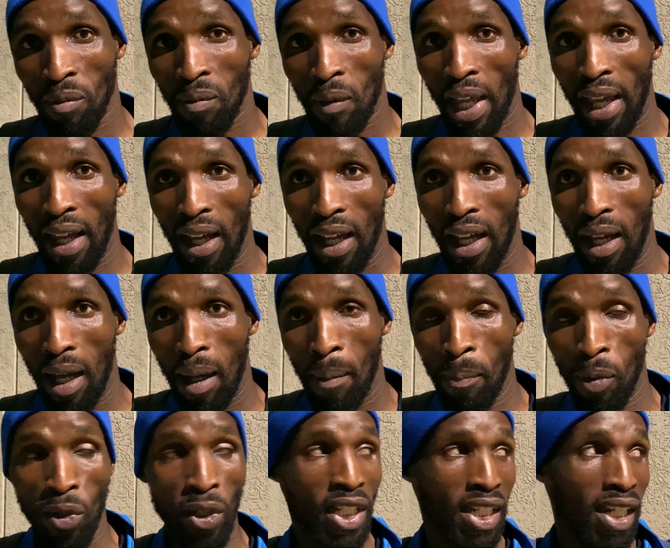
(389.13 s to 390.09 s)
uh,
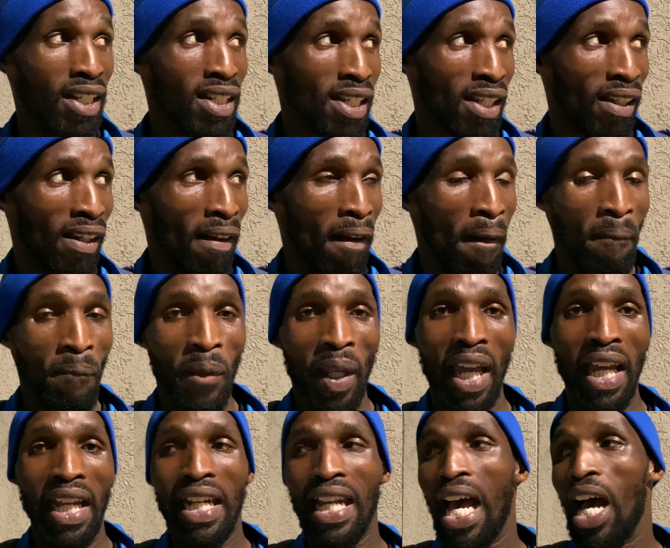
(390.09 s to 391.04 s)
uh, put it.
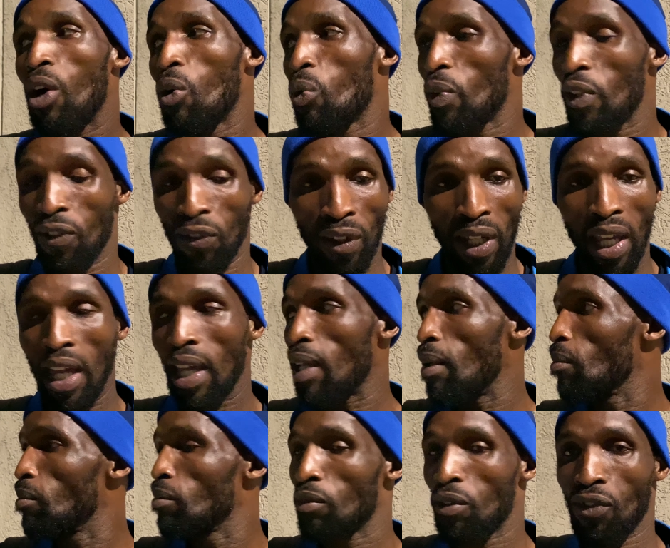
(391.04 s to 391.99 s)
And now we
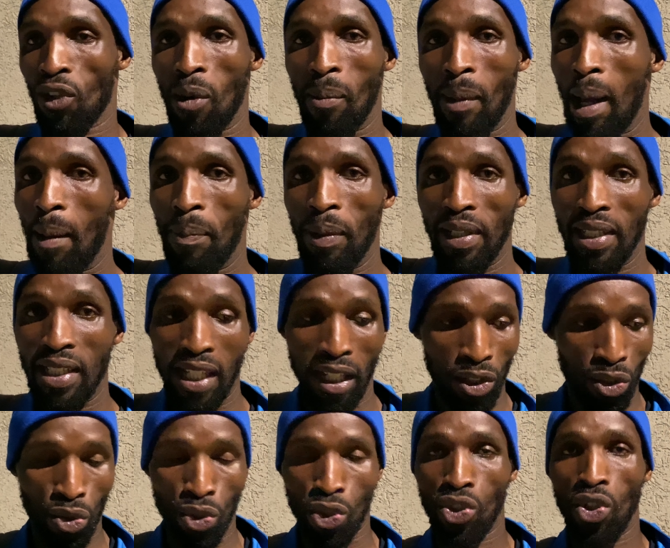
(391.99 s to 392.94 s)
came from
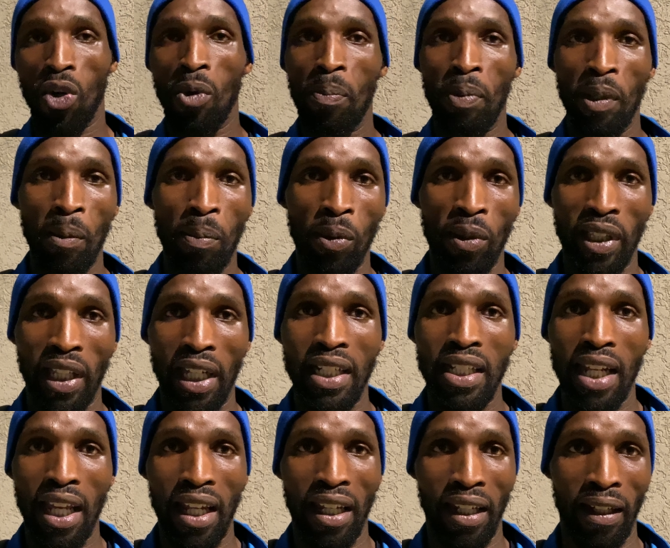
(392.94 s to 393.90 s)
Upington to show people that,
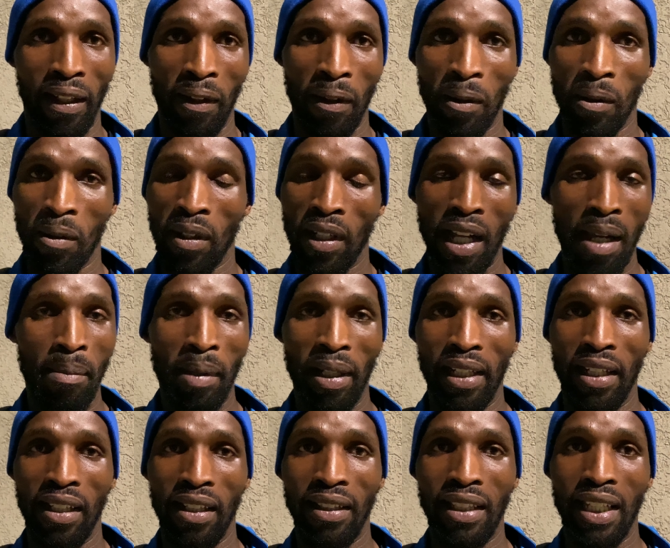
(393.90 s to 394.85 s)
hey, come on,
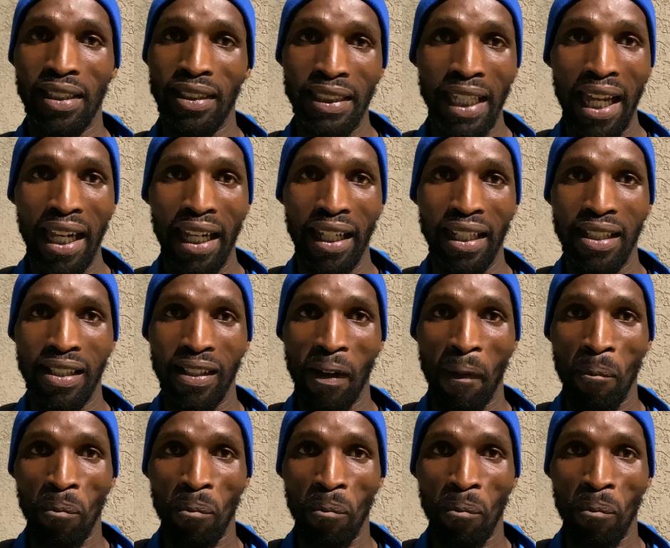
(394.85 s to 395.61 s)
there's talent.